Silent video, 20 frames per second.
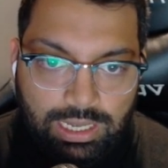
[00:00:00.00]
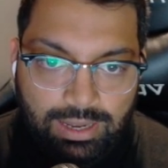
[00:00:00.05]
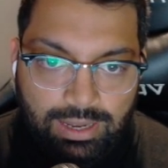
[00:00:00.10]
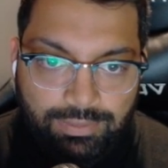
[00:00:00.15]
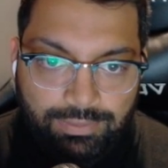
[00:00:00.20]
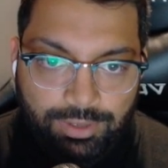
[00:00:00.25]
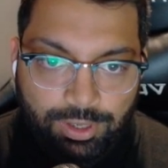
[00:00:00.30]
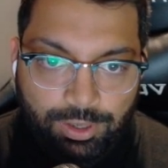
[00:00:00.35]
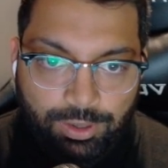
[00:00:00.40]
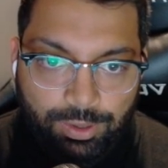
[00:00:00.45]

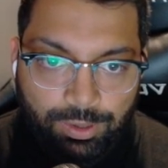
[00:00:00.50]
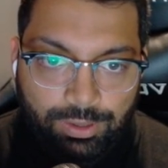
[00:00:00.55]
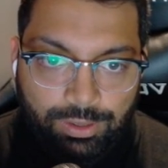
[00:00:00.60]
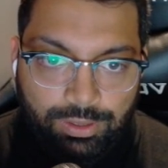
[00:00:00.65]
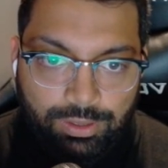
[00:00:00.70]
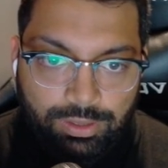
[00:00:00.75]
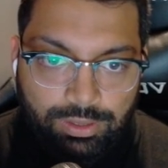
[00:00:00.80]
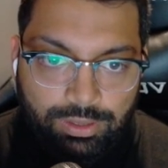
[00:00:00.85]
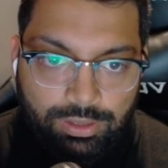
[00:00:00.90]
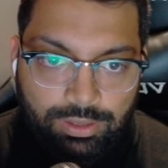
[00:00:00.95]
Have no
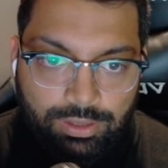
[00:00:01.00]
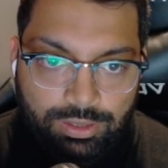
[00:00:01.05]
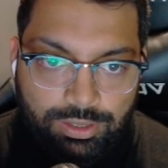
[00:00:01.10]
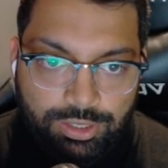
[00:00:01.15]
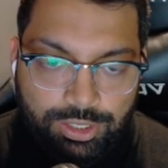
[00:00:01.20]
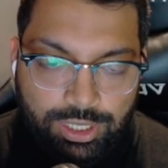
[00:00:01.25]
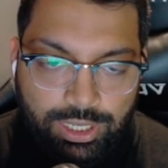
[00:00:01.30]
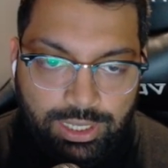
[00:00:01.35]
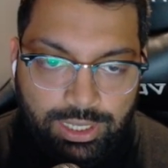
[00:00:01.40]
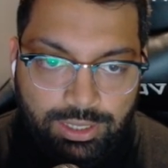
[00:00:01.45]

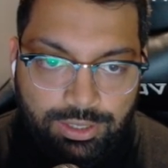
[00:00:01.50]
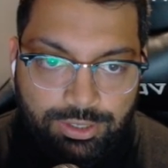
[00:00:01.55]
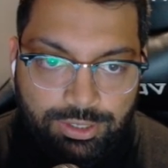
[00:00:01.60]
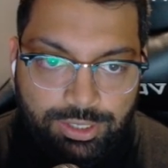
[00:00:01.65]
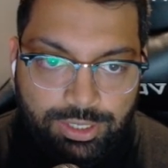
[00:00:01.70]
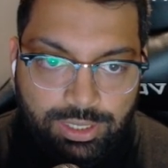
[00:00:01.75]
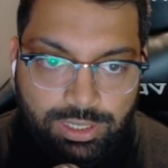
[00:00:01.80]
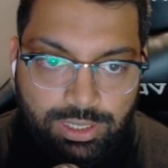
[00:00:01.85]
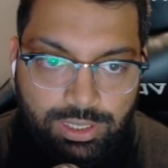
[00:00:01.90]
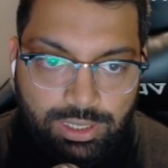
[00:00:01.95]
change
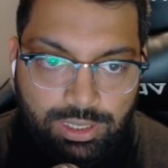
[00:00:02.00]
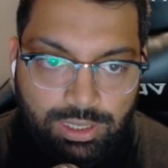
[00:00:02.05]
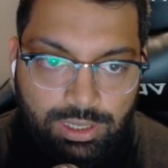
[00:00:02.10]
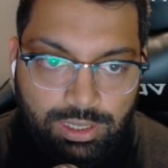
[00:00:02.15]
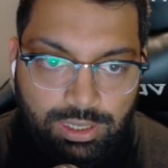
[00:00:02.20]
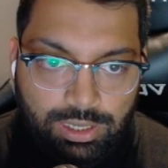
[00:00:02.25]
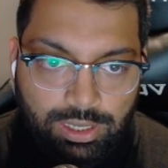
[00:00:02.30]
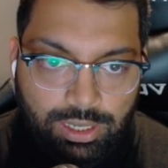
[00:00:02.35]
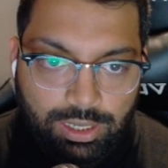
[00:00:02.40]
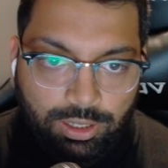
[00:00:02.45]

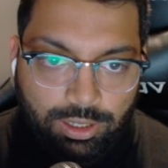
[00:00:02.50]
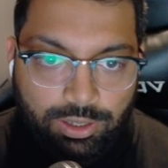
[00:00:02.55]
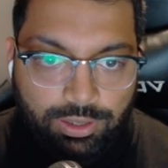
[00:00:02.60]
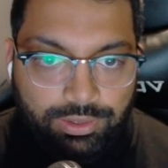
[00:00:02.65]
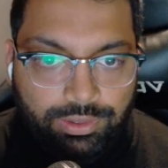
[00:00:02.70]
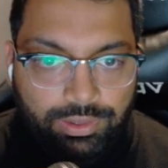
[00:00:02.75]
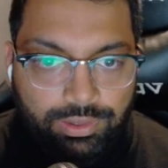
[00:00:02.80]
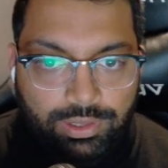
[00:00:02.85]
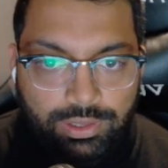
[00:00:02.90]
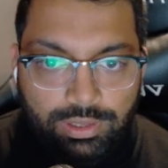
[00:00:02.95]
in
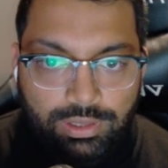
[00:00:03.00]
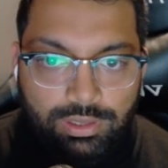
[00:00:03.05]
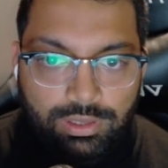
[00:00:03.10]
cost.